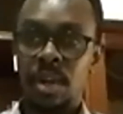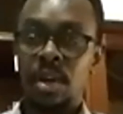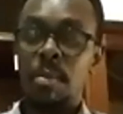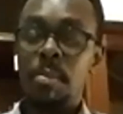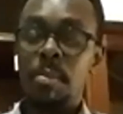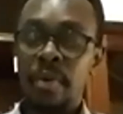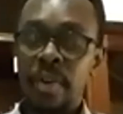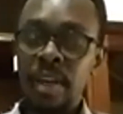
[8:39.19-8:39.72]

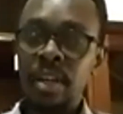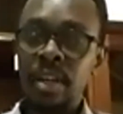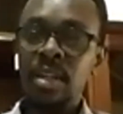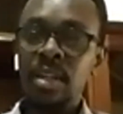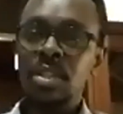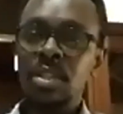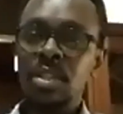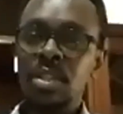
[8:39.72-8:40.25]
Bringing
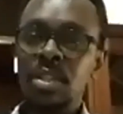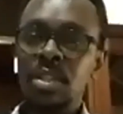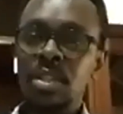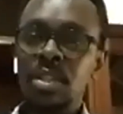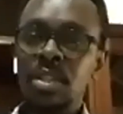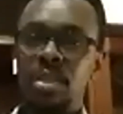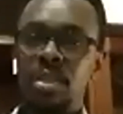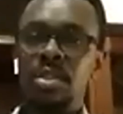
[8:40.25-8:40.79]

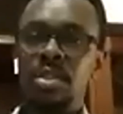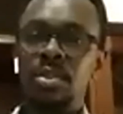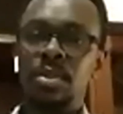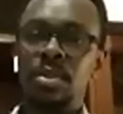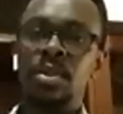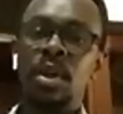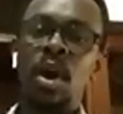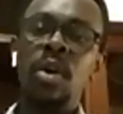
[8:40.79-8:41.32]
solutions to
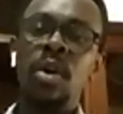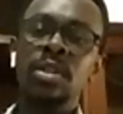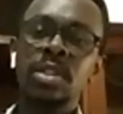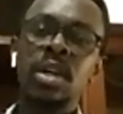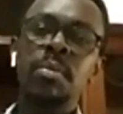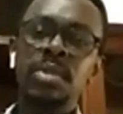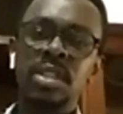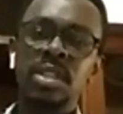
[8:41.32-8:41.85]
the
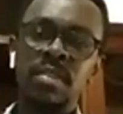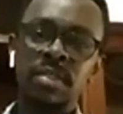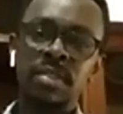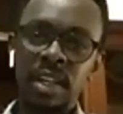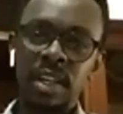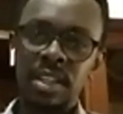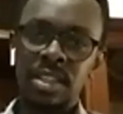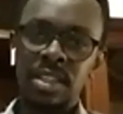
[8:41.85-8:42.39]
long-term
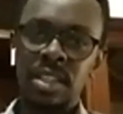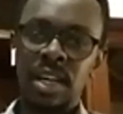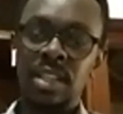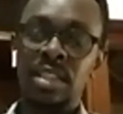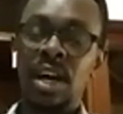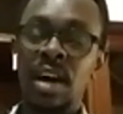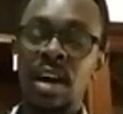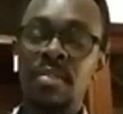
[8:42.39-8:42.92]
sufferings
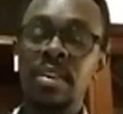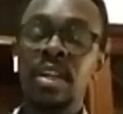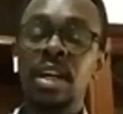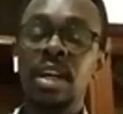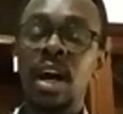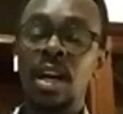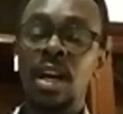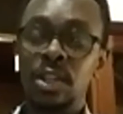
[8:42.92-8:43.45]
that
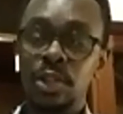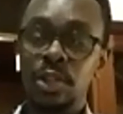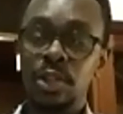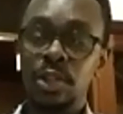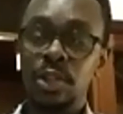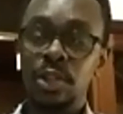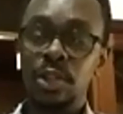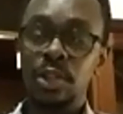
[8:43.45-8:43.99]
Africa
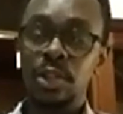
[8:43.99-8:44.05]
endured